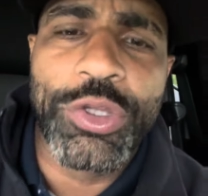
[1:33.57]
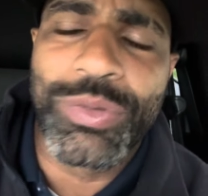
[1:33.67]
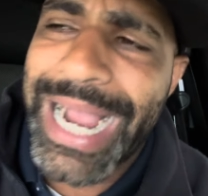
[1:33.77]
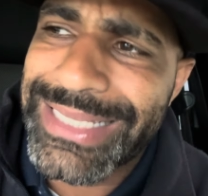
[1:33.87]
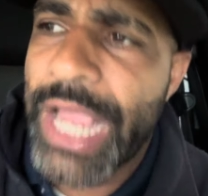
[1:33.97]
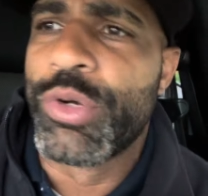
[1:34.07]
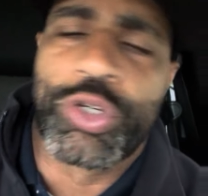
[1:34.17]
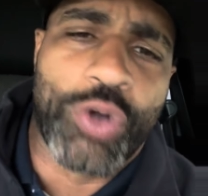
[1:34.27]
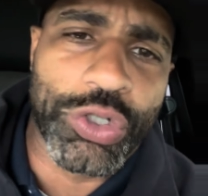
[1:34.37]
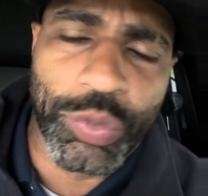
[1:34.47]
you guys, everyone
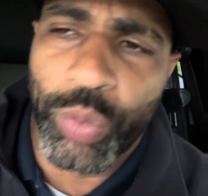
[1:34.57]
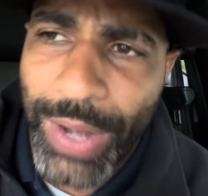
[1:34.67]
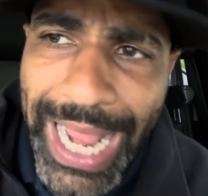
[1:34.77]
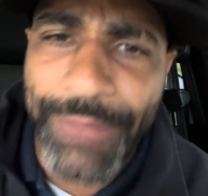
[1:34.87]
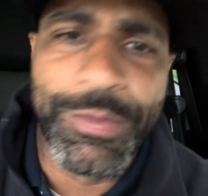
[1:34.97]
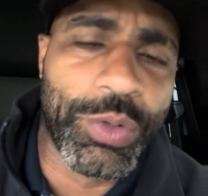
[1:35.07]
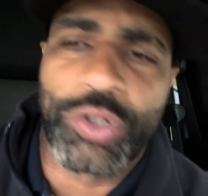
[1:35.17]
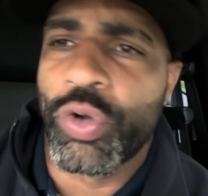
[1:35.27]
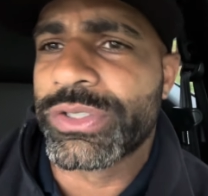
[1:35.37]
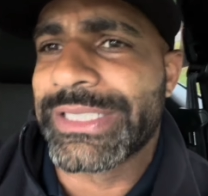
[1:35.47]
across the world, everyone
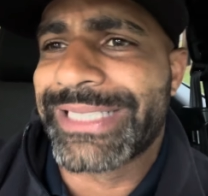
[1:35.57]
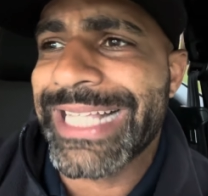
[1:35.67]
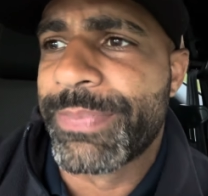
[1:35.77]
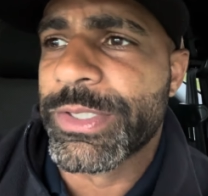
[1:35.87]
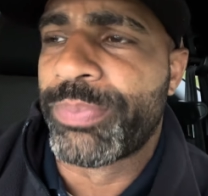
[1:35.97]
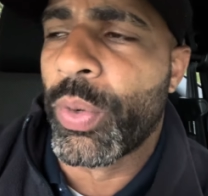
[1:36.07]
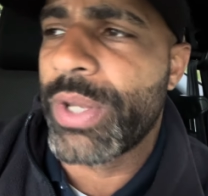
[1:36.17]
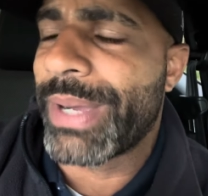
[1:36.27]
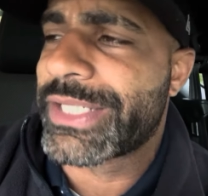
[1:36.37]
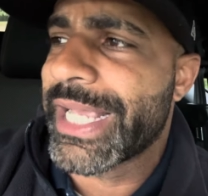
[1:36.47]
across the states has been supporting
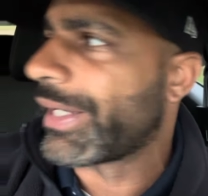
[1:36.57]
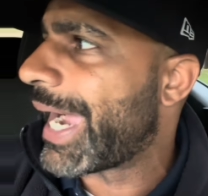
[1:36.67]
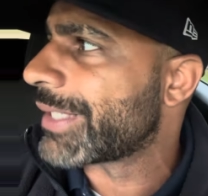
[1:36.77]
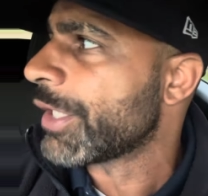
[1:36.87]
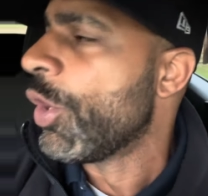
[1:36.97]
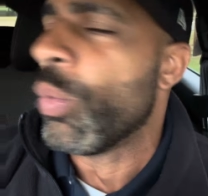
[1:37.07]
my channel, guys.